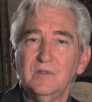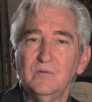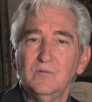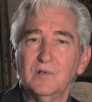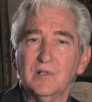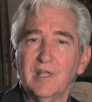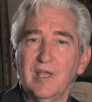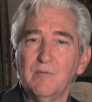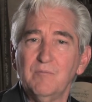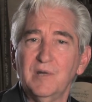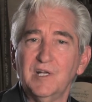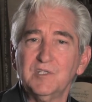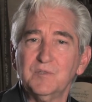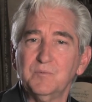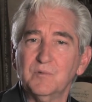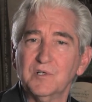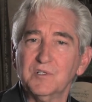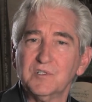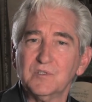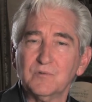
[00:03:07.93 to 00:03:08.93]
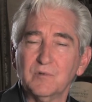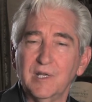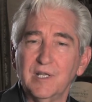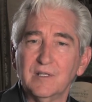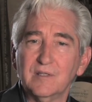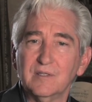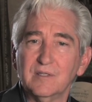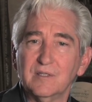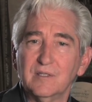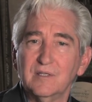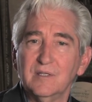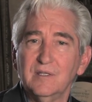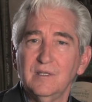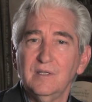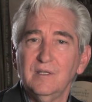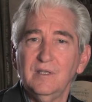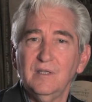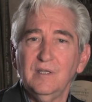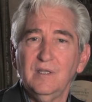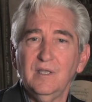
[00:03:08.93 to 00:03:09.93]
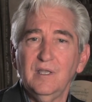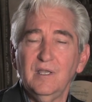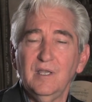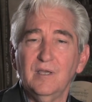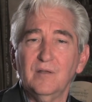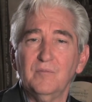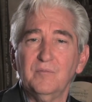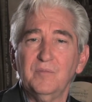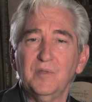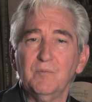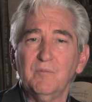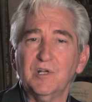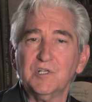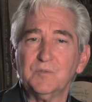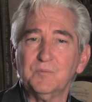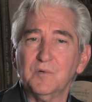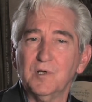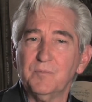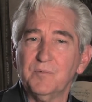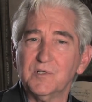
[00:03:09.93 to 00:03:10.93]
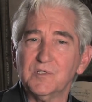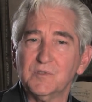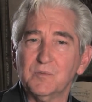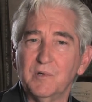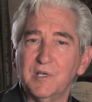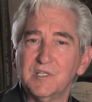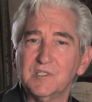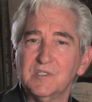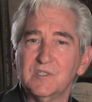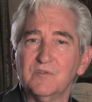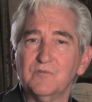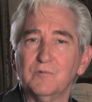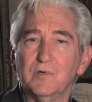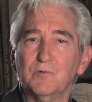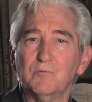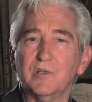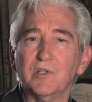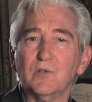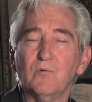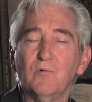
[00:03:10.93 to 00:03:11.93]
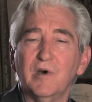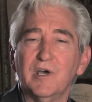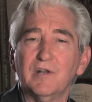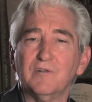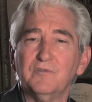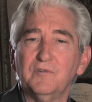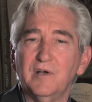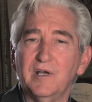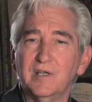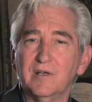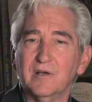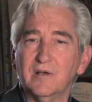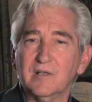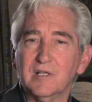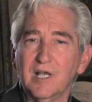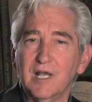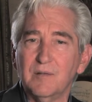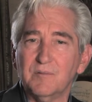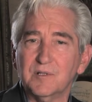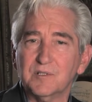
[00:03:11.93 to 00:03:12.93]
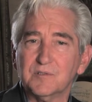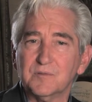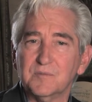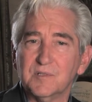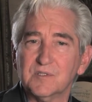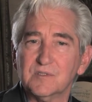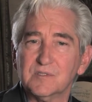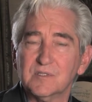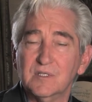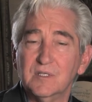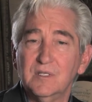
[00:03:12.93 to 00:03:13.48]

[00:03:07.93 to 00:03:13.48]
will have much more strength and be much more persuasive when we quantify our accomplishments.